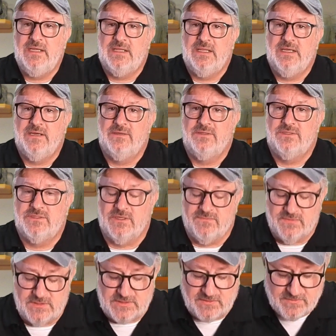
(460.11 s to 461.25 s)
cleared the
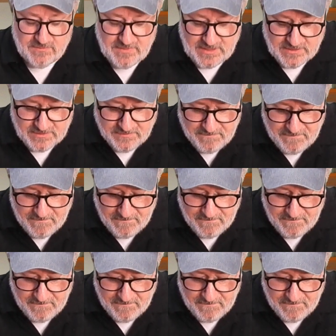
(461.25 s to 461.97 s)
surface of the beer.